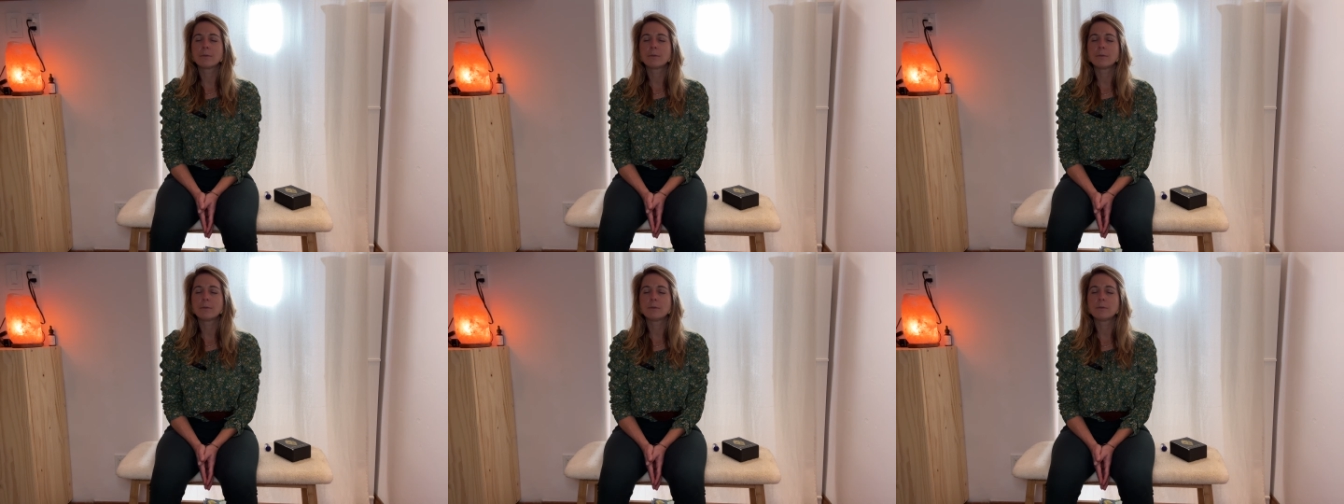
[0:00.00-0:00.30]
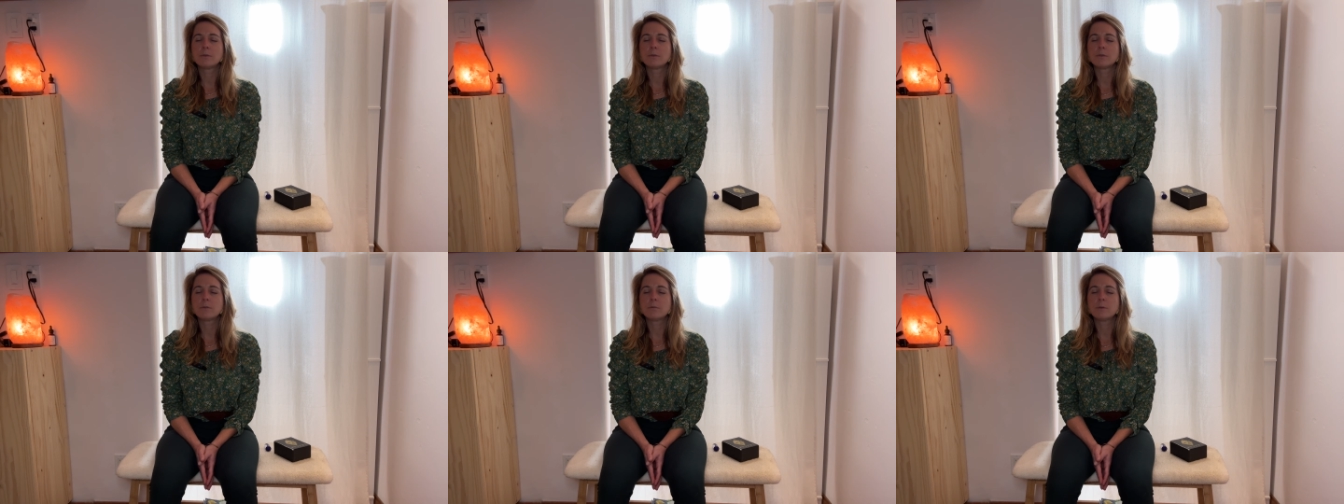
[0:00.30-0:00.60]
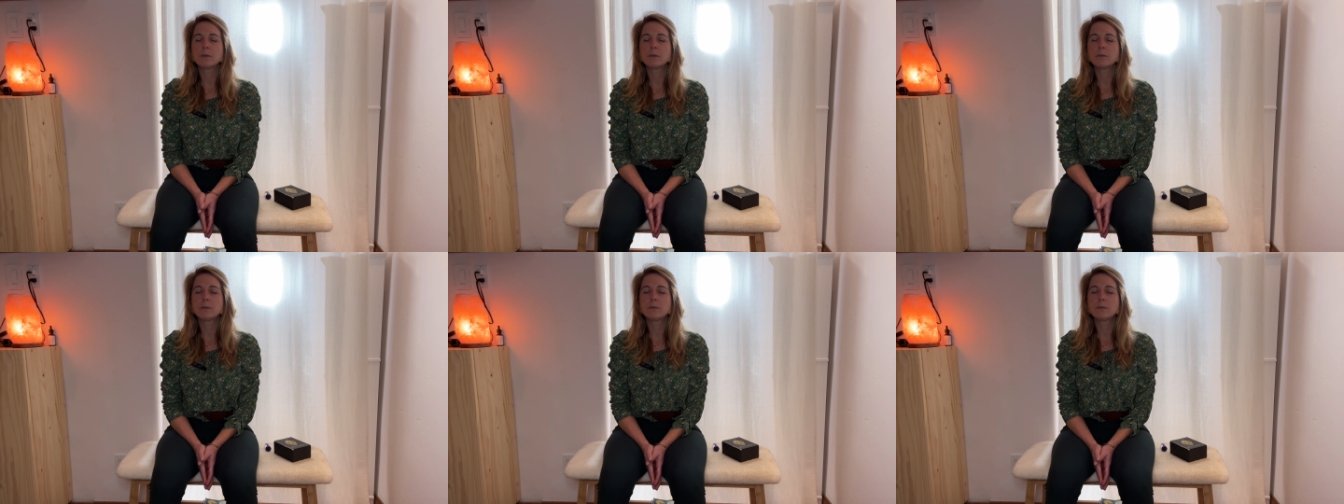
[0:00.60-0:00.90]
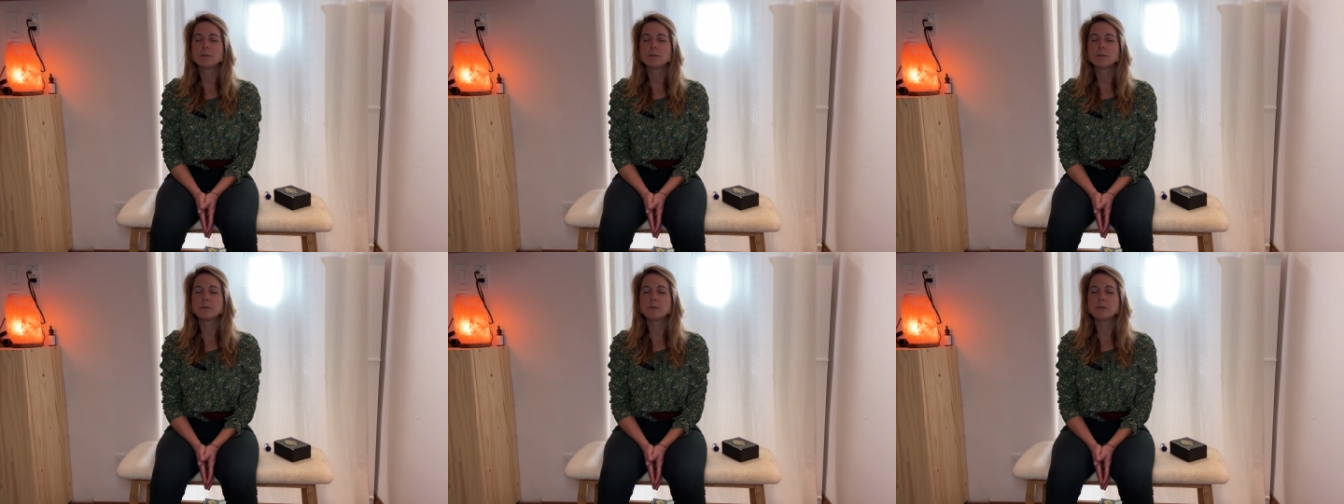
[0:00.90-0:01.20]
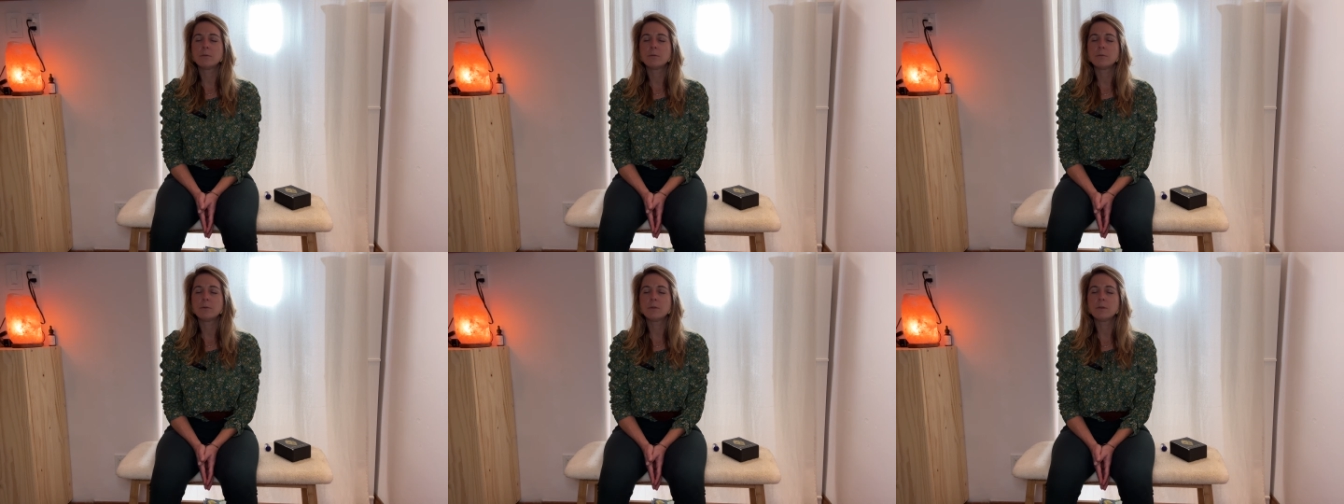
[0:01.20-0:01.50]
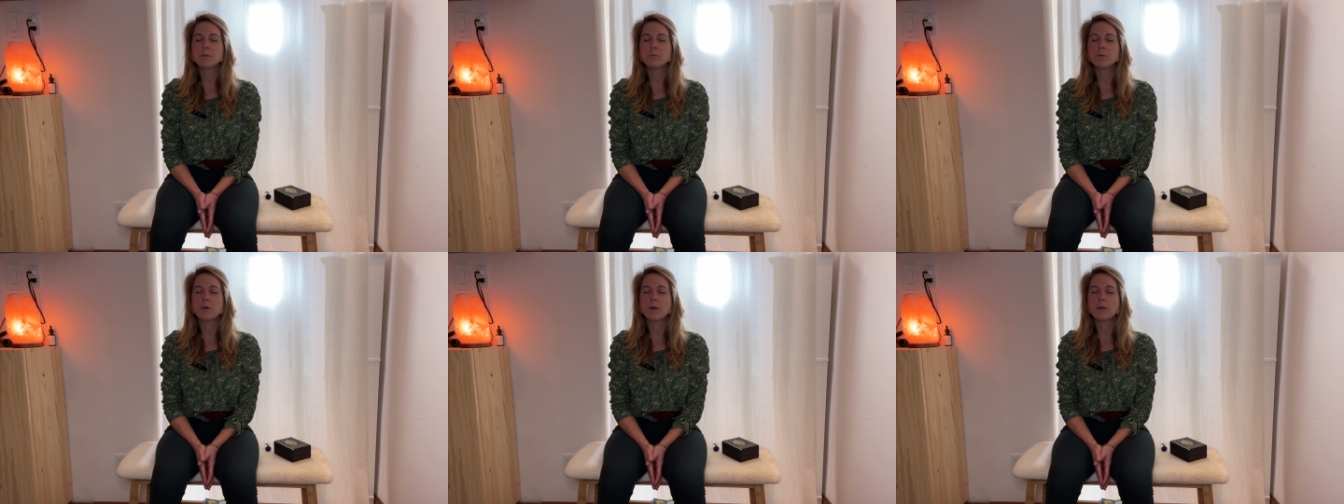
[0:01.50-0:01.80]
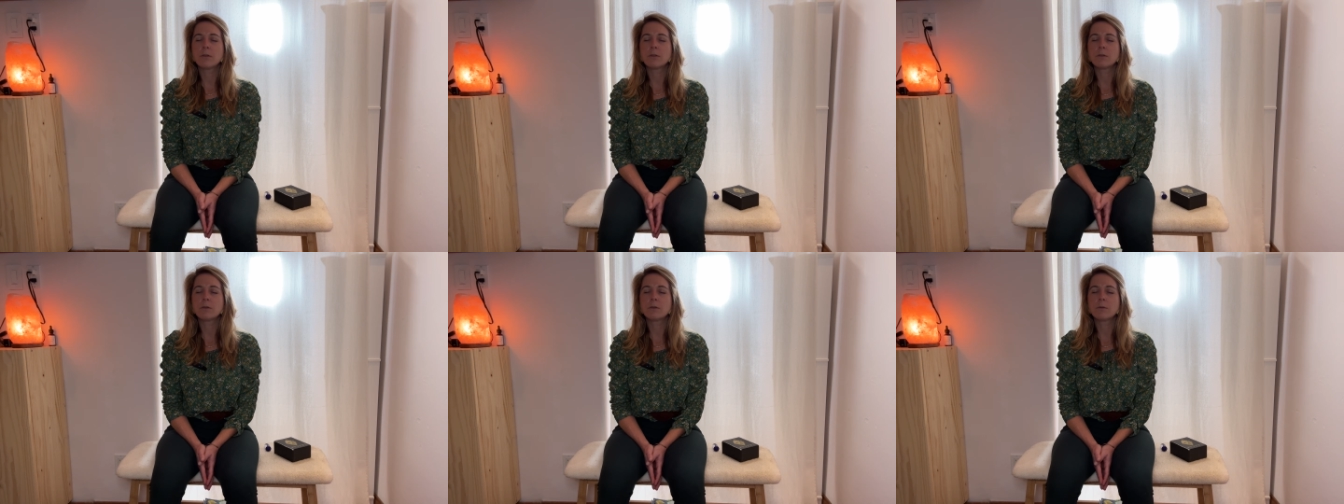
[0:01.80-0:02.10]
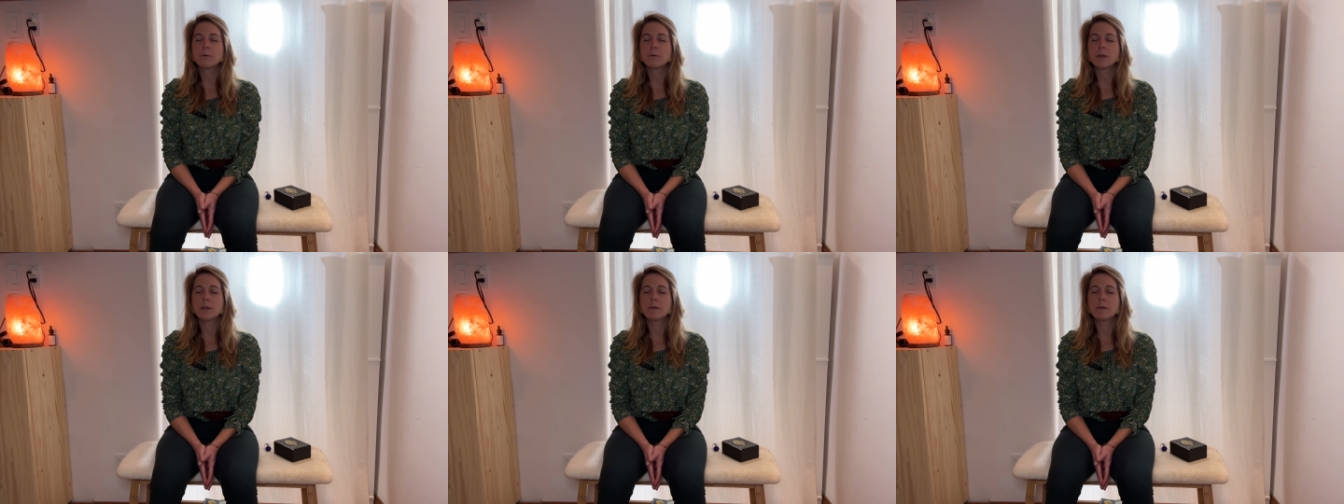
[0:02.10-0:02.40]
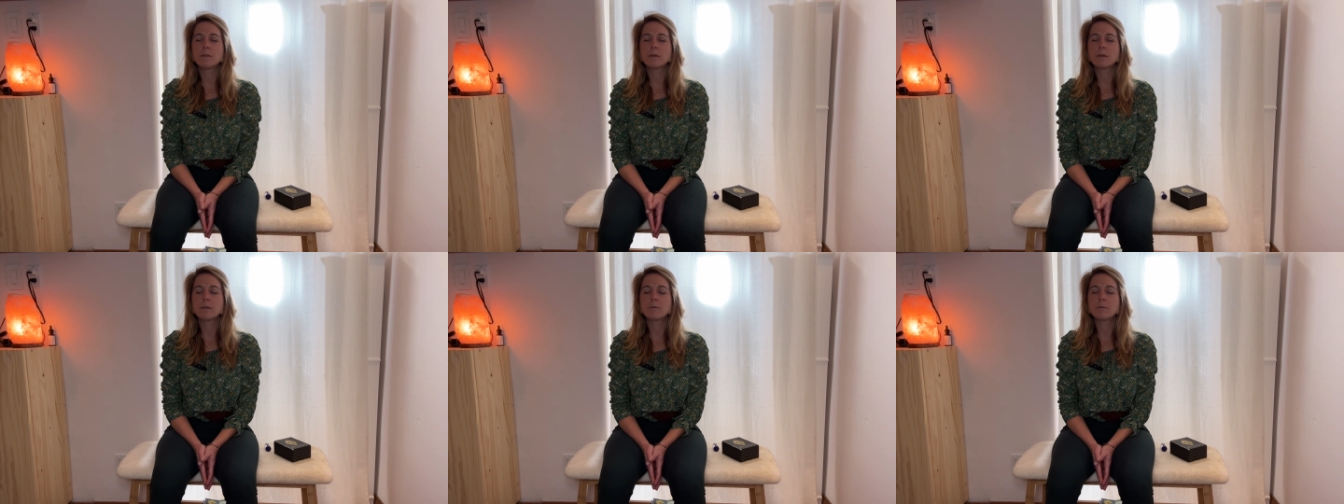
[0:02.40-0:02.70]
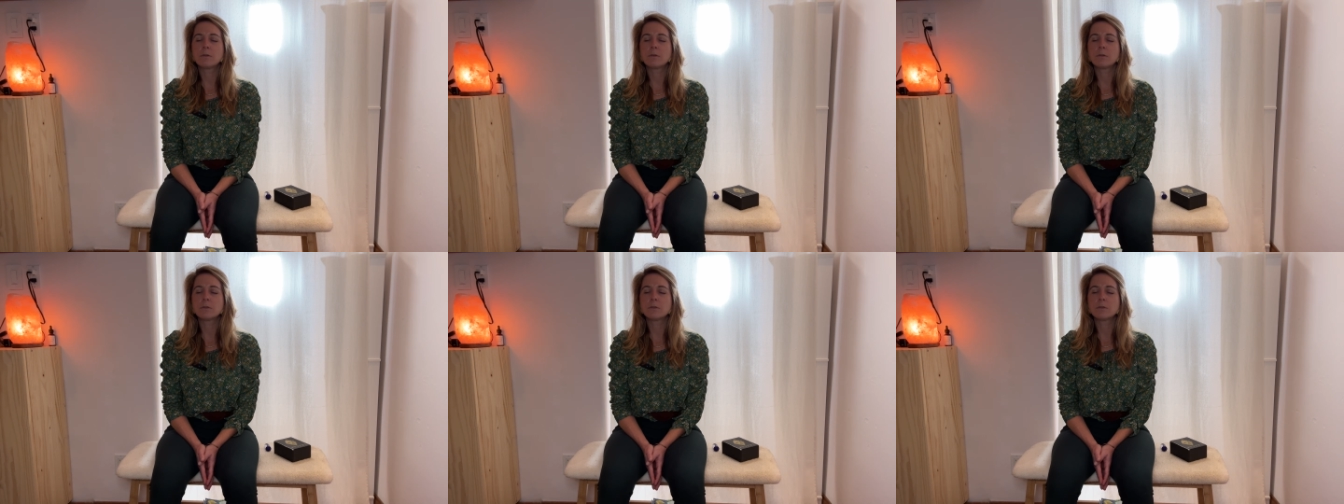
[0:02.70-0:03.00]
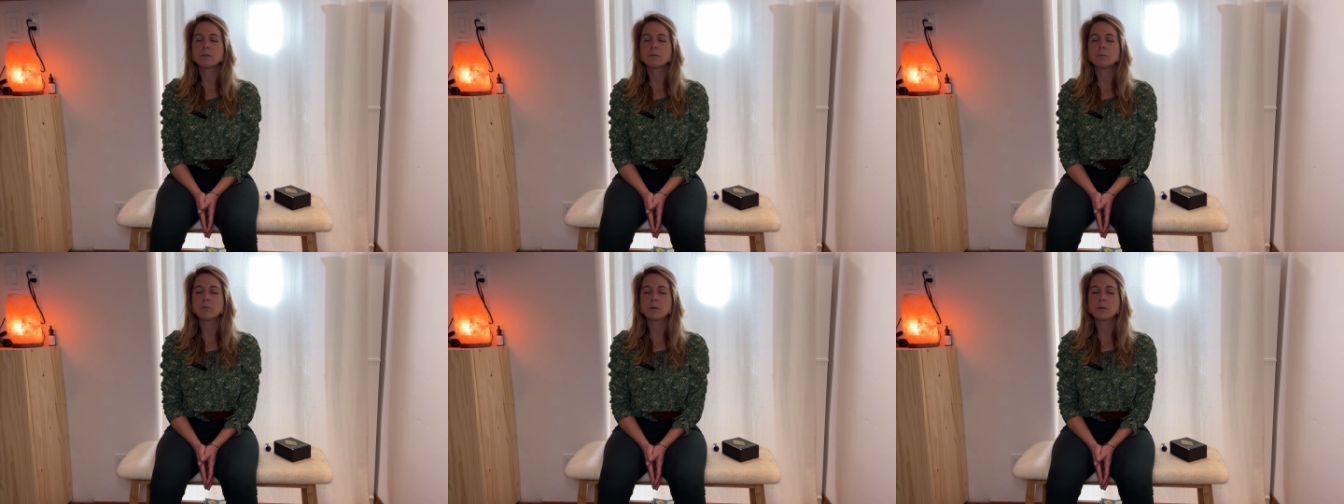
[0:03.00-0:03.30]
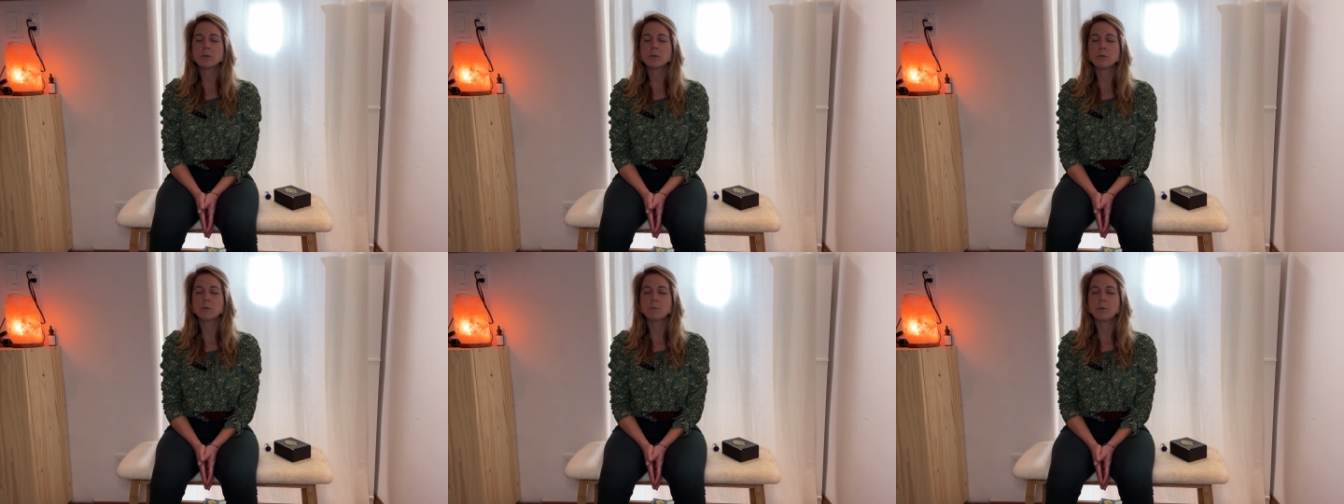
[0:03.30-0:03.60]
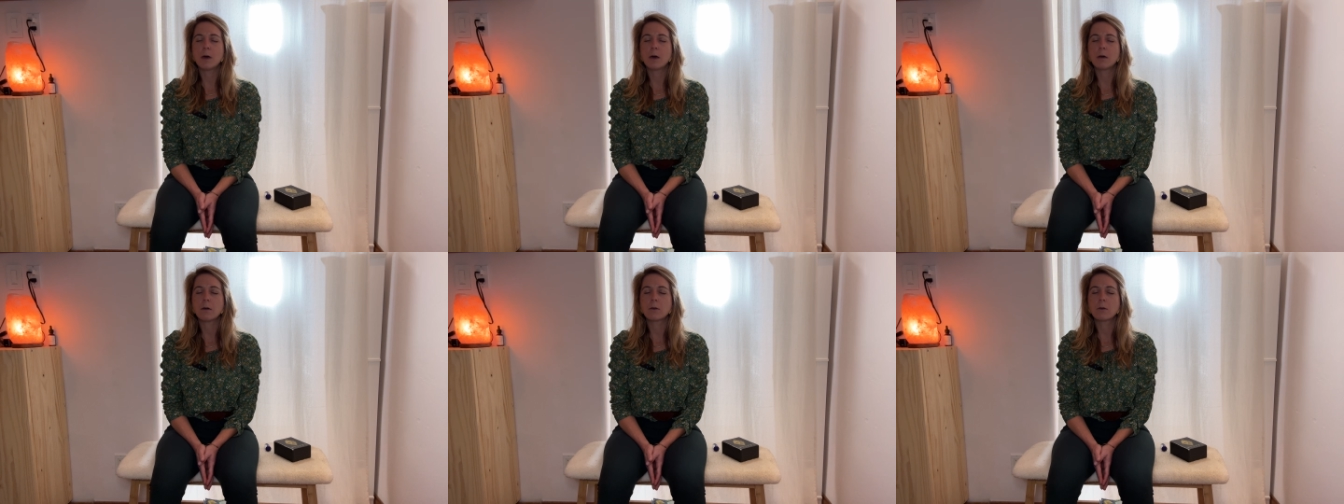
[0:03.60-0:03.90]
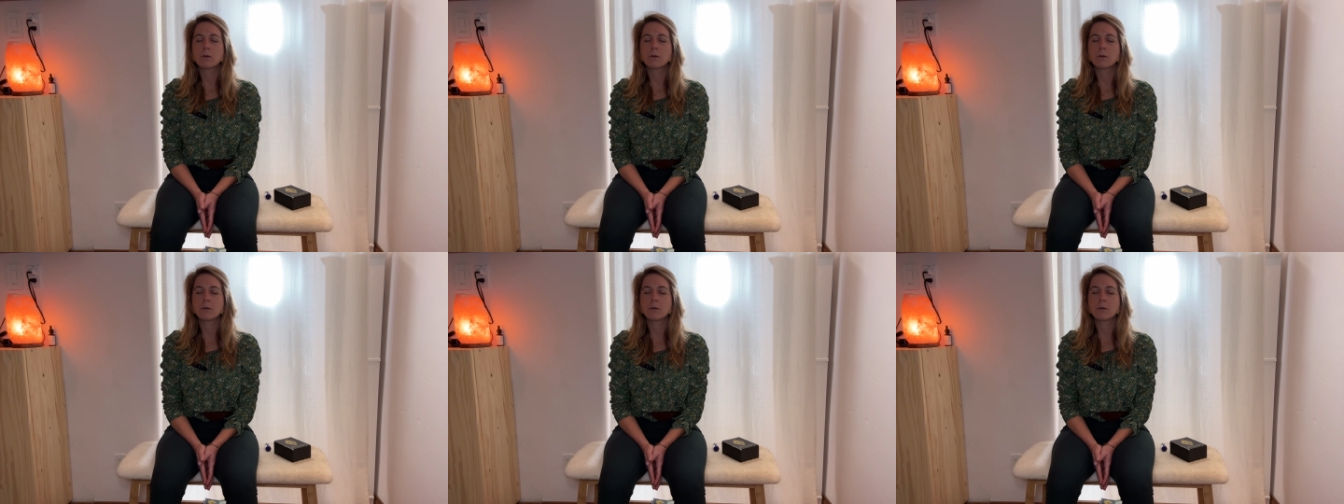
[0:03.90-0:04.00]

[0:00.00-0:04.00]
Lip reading: And just begin to deepen the breath in a way that starts to bring you back